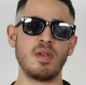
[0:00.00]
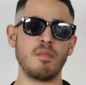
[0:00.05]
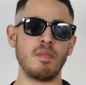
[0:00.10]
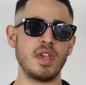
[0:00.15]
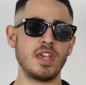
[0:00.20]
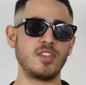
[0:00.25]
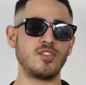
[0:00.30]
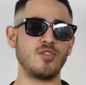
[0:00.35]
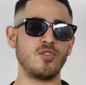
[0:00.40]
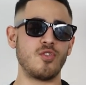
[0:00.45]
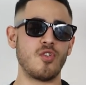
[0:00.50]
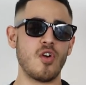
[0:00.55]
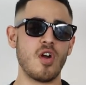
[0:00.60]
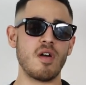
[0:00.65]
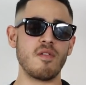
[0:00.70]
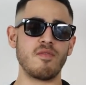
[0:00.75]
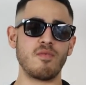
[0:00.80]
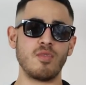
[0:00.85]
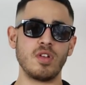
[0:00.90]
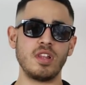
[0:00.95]
It makes you
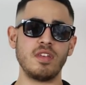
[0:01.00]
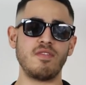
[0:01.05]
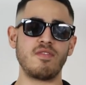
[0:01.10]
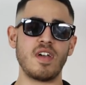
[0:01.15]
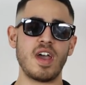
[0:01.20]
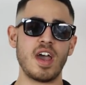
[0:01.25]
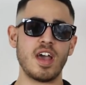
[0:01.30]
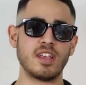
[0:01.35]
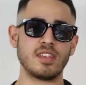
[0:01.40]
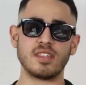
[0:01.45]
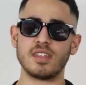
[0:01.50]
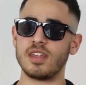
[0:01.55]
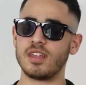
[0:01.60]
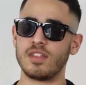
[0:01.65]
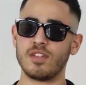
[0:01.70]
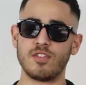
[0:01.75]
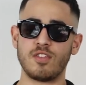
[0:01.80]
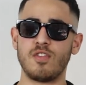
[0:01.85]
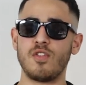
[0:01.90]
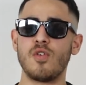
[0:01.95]
grow up really fast.
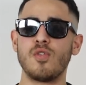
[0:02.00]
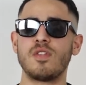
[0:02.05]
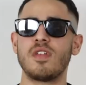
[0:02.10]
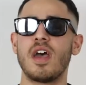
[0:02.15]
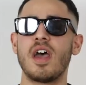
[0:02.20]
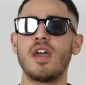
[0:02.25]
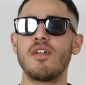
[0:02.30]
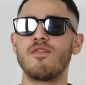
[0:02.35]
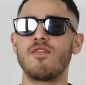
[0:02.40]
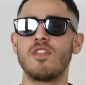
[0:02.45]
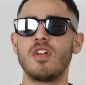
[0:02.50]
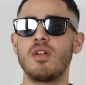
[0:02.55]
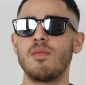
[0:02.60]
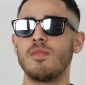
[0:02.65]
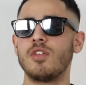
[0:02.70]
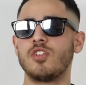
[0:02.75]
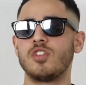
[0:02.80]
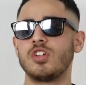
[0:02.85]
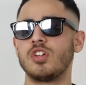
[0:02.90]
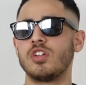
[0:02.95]
Like there's no time for
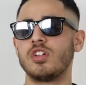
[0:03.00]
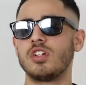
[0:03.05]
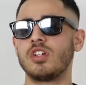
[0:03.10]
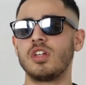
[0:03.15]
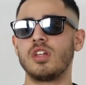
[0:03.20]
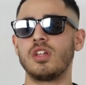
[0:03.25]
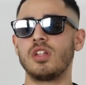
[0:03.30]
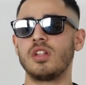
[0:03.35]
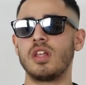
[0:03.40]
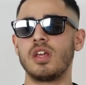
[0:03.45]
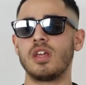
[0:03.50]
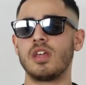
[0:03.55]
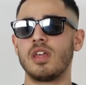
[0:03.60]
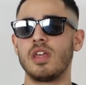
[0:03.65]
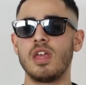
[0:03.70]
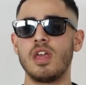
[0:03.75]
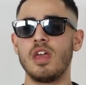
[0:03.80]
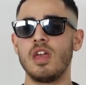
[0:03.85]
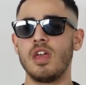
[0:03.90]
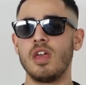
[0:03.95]
immature shit. Like
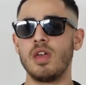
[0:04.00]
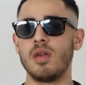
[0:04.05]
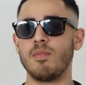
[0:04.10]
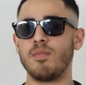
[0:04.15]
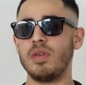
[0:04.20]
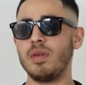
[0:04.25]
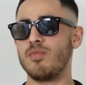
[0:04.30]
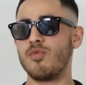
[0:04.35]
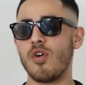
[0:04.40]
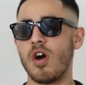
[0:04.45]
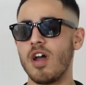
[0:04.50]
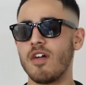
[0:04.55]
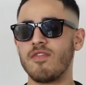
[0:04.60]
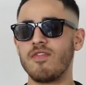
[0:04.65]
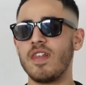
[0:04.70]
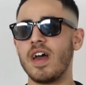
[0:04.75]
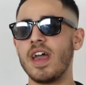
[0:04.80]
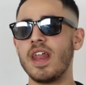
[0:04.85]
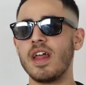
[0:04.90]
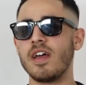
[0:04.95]
people are
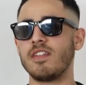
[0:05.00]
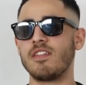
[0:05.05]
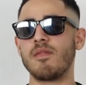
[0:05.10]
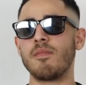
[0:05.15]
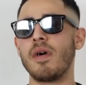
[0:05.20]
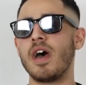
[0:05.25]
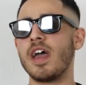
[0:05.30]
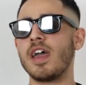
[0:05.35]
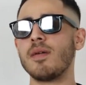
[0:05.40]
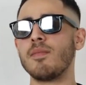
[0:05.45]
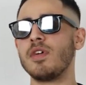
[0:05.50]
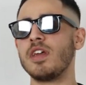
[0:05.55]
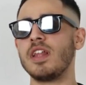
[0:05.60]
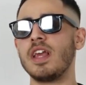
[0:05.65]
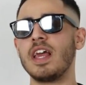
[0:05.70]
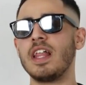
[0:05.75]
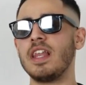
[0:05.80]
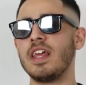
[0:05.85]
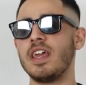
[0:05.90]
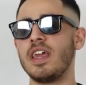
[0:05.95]
flying out to Miami and
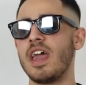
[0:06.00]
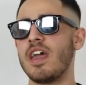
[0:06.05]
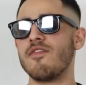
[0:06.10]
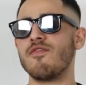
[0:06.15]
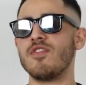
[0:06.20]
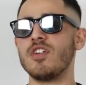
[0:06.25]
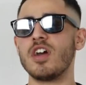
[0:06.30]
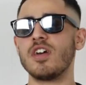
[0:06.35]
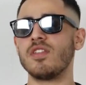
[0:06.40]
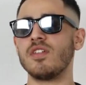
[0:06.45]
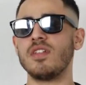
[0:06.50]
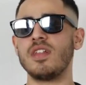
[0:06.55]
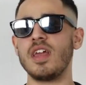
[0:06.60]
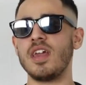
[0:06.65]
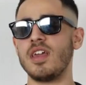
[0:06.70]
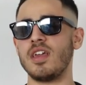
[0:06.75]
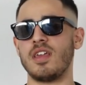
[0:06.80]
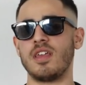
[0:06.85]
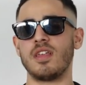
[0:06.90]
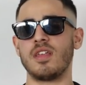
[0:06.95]
LA every other
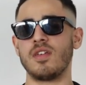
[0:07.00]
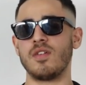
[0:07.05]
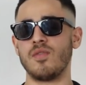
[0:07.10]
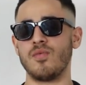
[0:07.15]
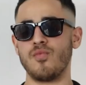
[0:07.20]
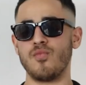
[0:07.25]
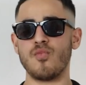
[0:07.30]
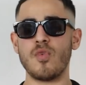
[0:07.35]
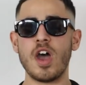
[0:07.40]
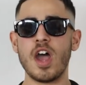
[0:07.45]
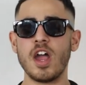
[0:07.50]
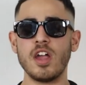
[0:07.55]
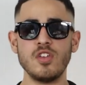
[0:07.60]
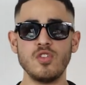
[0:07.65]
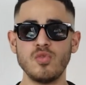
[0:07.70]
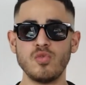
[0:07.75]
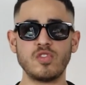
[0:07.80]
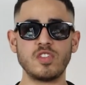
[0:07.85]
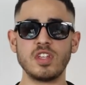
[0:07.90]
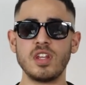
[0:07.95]
day. Why are
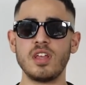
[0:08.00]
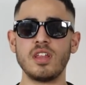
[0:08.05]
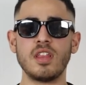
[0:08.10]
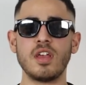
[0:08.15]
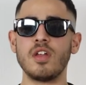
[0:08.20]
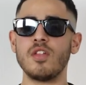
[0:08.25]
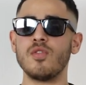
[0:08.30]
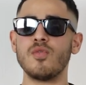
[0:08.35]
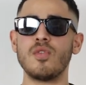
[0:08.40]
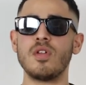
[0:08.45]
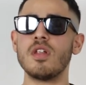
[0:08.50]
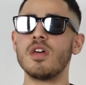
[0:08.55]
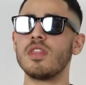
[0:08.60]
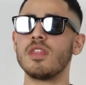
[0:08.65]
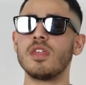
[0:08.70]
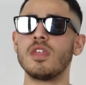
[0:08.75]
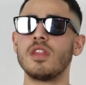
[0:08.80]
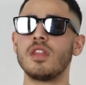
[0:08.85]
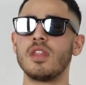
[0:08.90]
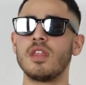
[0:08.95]
you sitting there doing
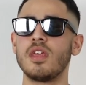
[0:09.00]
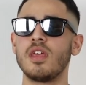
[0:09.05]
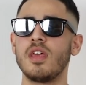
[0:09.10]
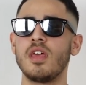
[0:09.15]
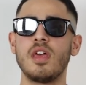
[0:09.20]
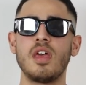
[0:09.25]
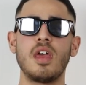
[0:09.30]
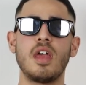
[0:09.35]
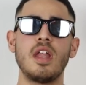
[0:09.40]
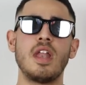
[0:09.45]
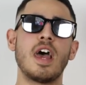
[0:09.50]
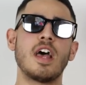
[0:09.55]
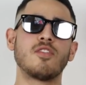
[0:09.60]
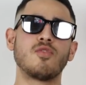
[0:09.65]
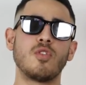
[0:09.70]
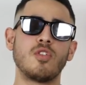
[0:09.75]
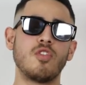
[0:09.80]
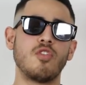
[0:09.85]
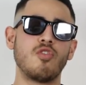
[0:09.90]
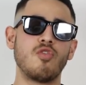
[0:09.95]
nothing? And
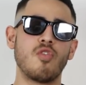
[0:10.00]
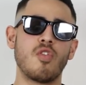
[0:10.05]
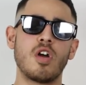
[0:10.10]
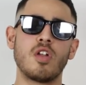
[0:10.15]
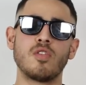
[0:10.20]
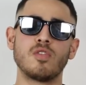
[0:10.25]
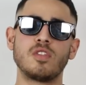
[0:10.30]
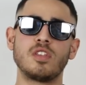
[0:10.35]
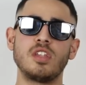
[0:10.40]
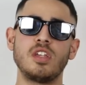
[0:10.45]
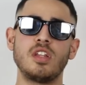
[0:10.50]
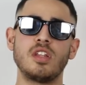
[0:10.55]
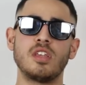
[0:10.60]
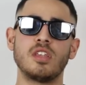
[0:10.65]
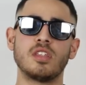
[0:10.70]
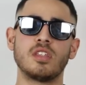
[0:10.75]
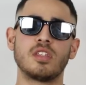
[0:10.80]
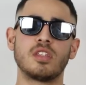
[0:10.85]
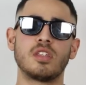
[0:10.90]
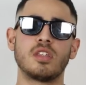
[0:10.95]
that's what the Toronto scene
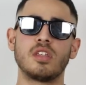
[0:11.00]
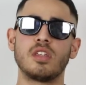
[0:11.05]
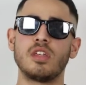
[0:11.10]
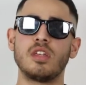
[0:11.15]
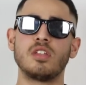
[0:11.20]
is.